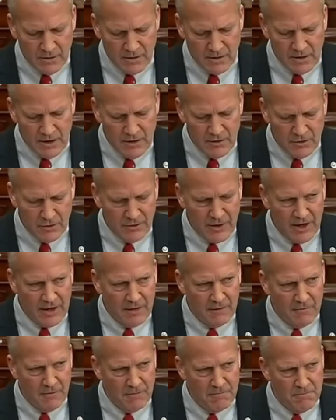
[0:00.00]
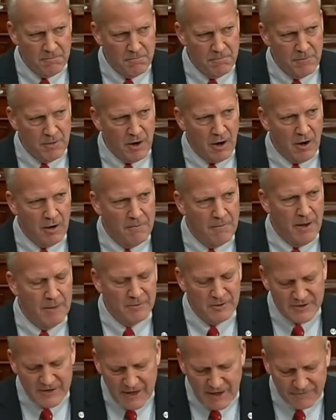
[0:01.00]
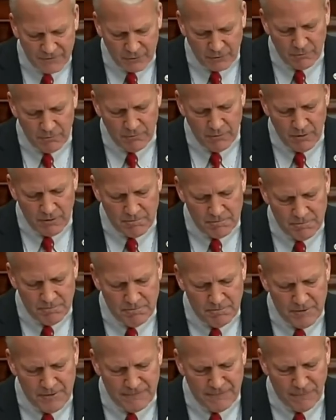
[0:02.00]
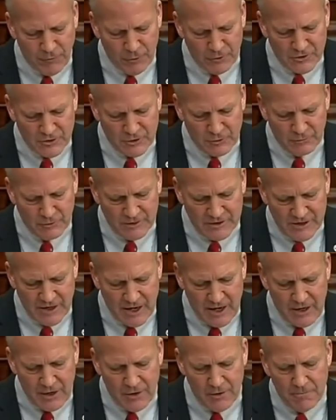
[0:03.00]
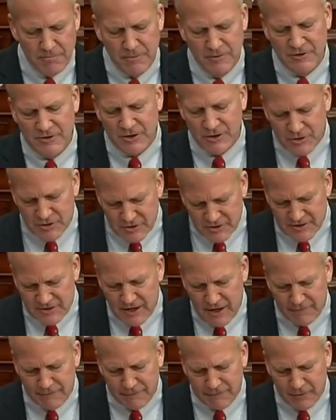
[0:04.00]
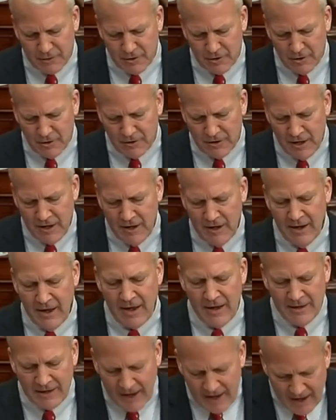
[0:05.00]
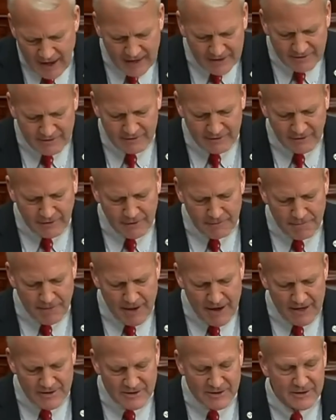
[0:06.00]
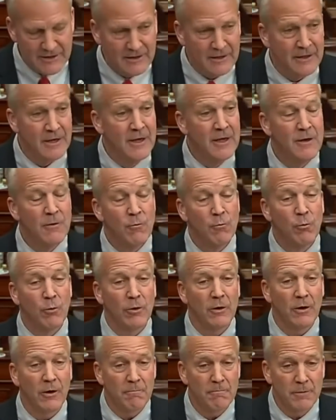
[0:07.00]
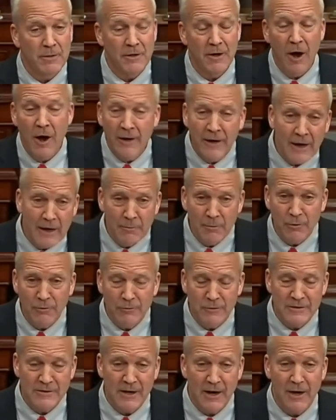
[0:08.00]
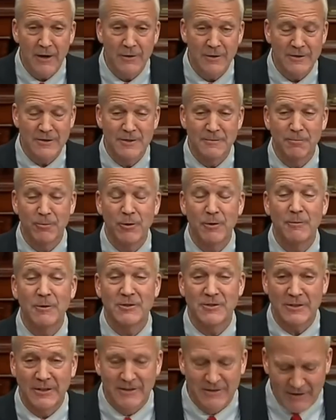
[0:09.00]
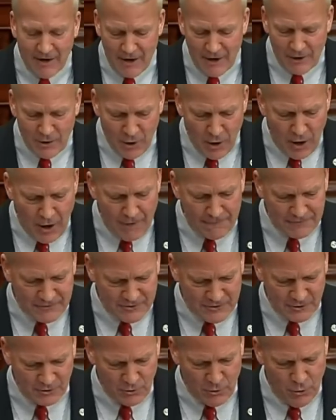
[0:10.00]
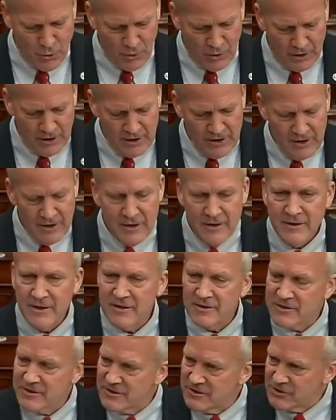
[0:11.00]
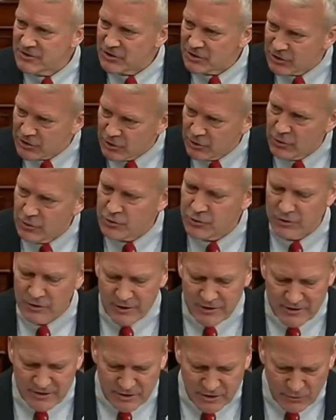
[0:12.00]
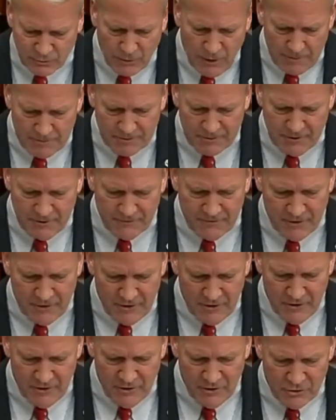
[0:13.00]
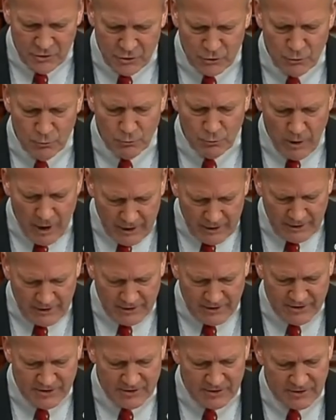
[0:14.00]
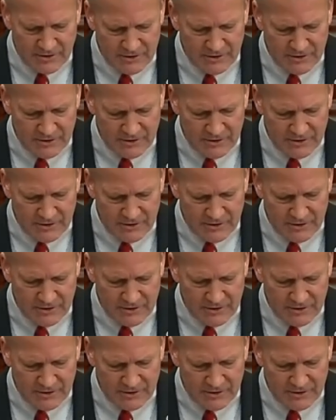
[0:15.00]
Either our members have to be forced to retire, positions not filled, an acting capacity will be unable to retire. This is pretty much the entire officer corps. This is hugely disruptive to readiness.